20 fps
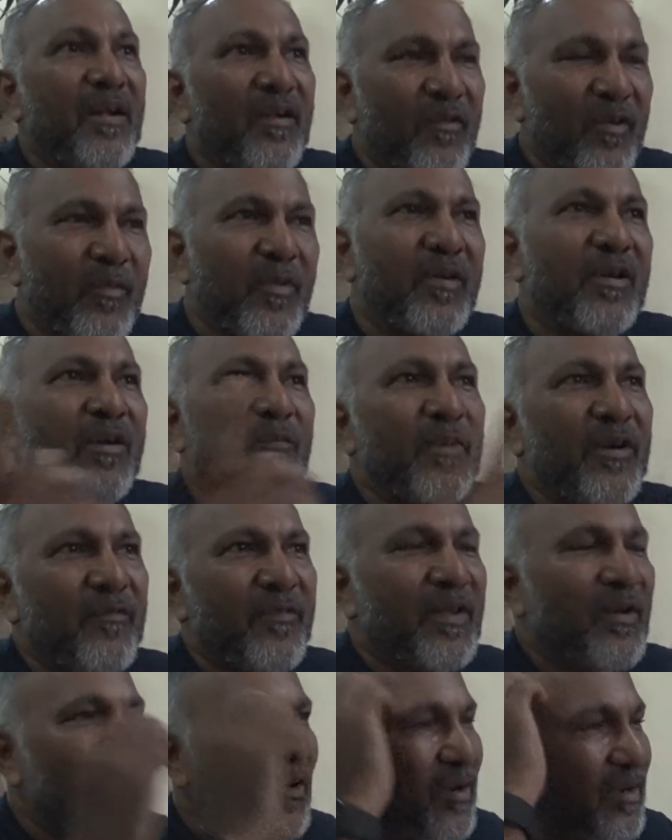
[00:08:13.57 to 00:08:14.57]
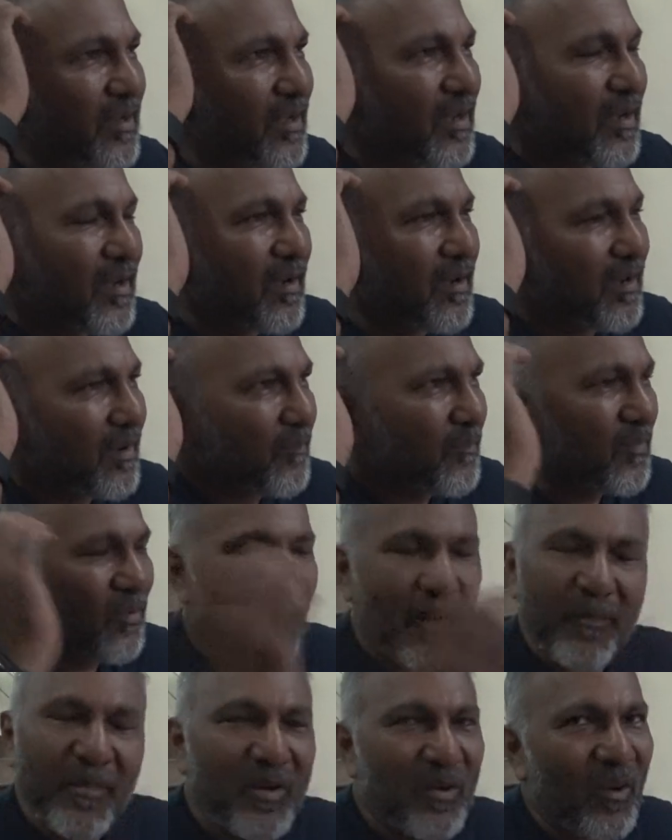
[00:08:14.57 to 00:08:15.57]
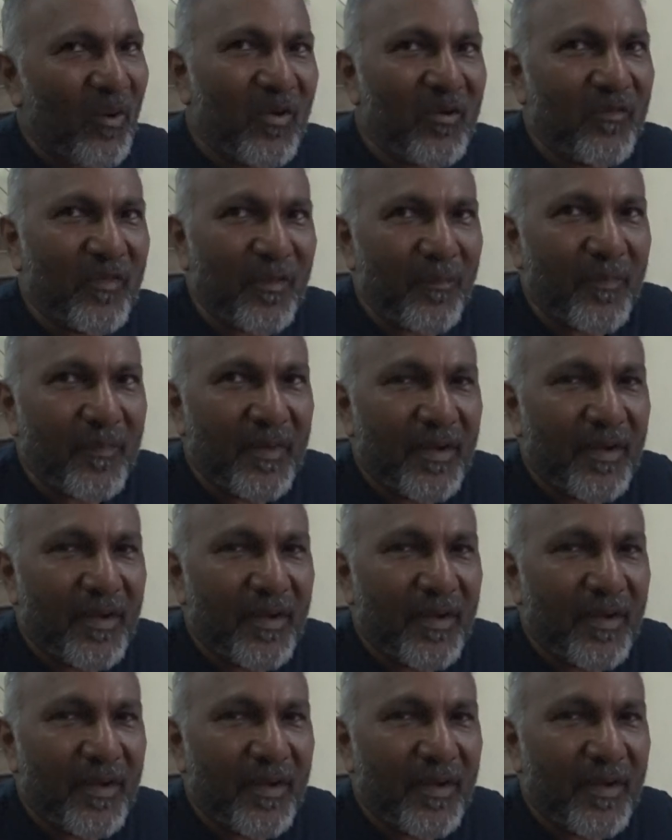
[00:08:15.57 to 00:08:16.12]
From the drummer, we got... all of them.